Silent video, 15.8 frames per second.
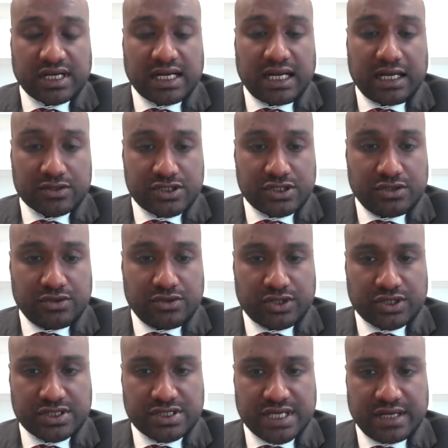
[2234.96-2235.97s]
cloud
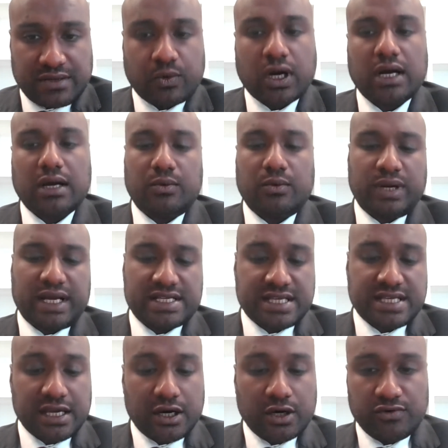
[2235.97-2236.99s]
solutions. And when I
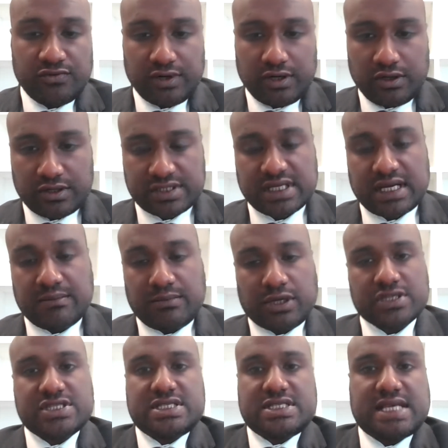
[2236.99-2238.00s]
say overlooked, I'm
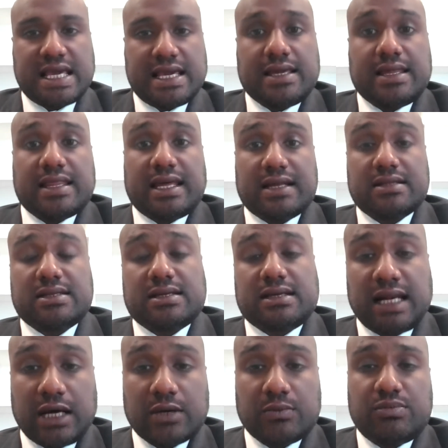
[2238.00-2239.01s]
not saying that
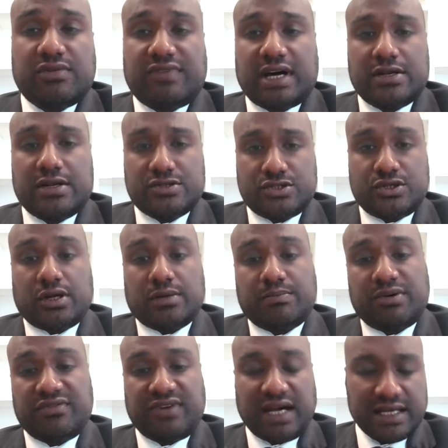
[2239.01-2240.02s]
cloud providers do
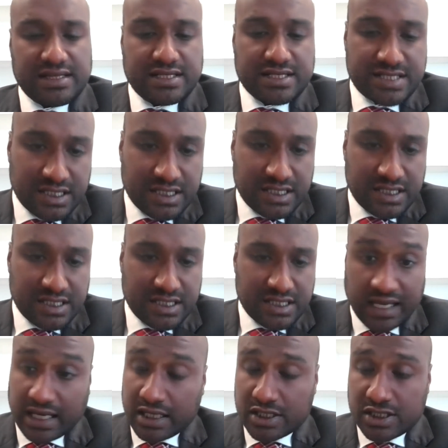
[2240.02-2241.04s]
not provide this service.
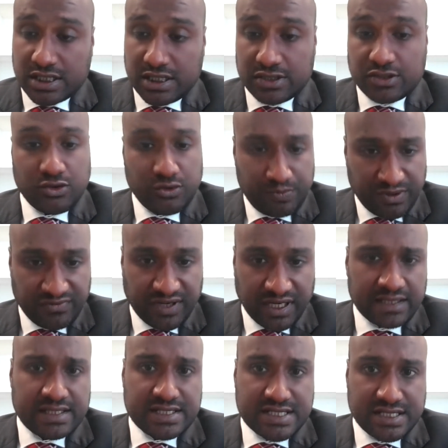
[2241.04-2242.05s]
They actually do
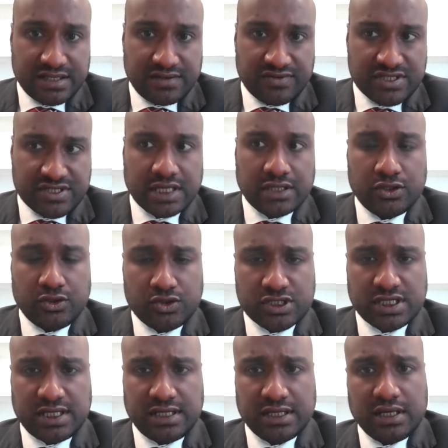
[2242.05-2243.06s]
provide the service. And
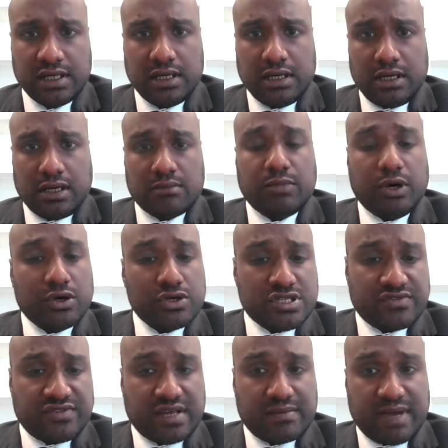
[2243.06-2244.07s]
usually
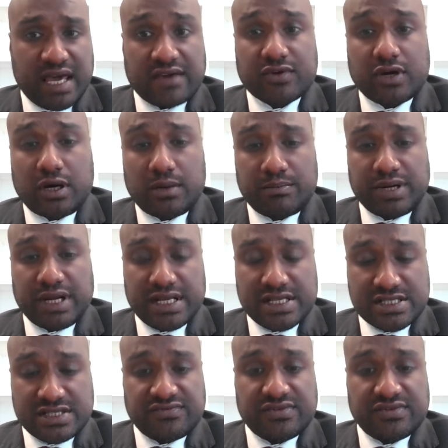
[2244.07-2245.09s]
most of them have
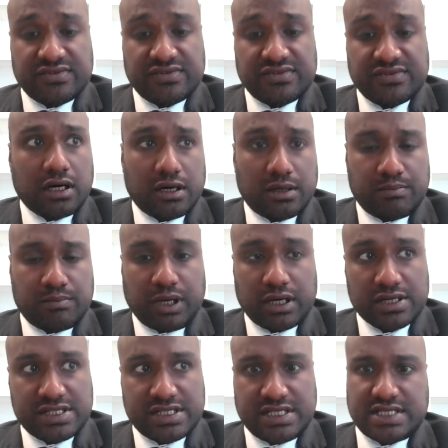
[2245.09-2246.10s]
comprehensive DR
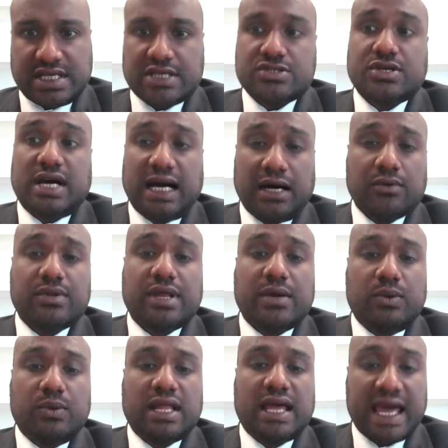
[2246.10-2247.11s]
policies as to how
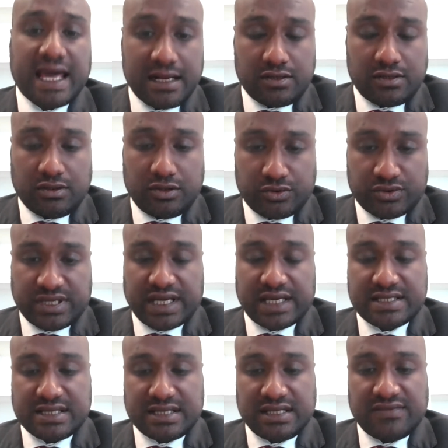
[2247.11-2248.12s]
they will handle your
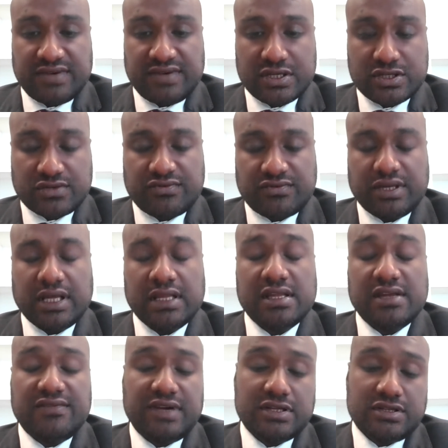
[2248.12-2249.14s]
data in
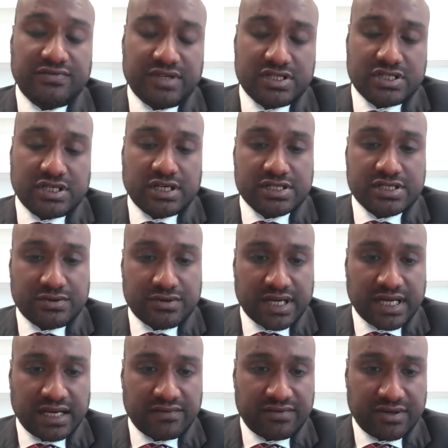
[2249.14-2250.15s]
the event of a disaster
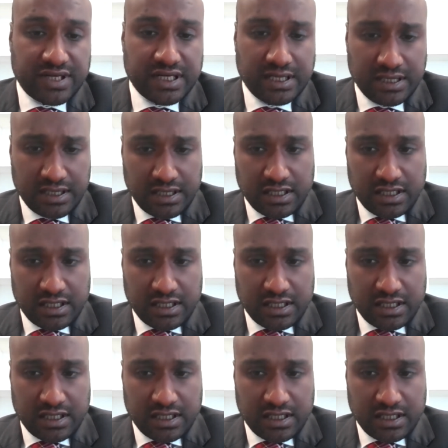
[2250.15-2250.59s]
recovery.